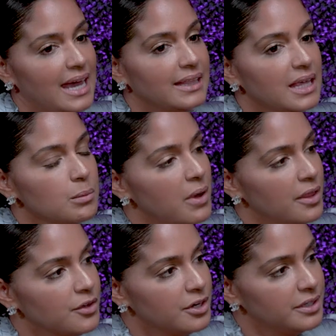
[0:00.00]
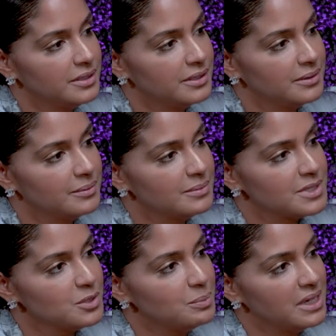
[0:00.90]
I think motherhood,
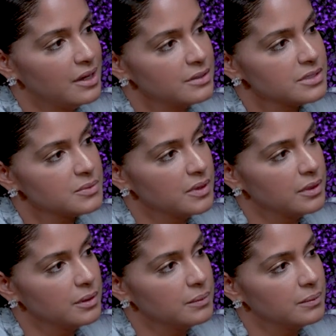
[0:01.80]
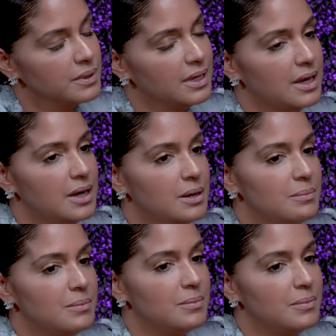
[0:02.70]
to be honest with you.
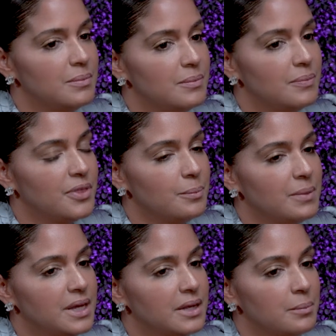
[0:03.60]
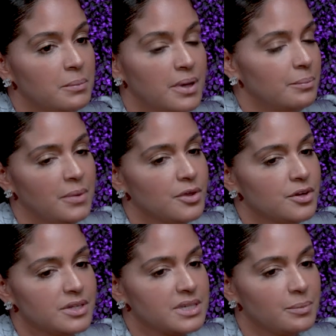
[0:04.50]
The minute
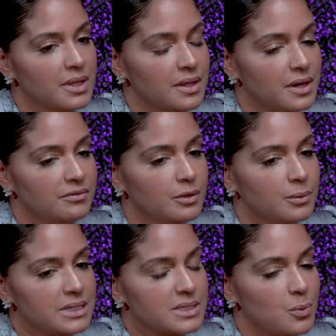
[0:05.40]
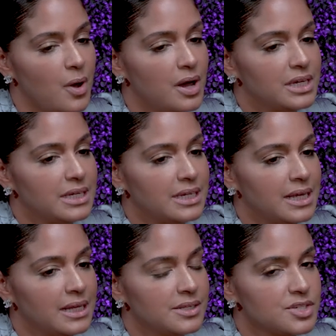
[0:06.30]
motherhood, something that I've always wanted,
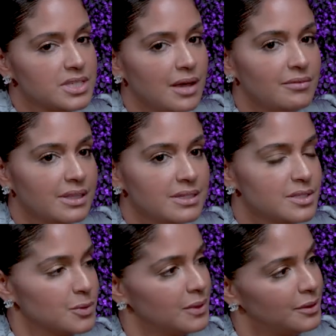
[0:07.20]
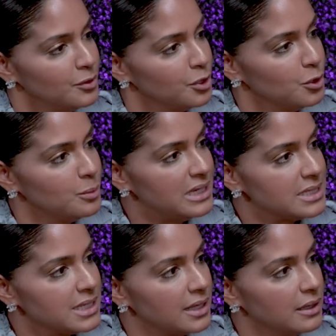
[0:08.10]
and just having these 3 little
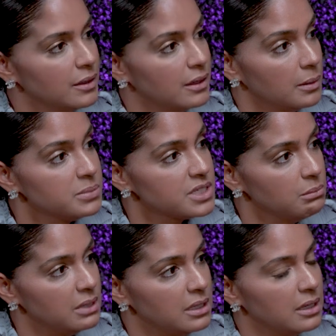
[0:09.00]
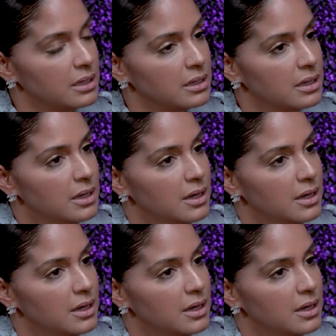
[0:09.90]
humans that look up to me and,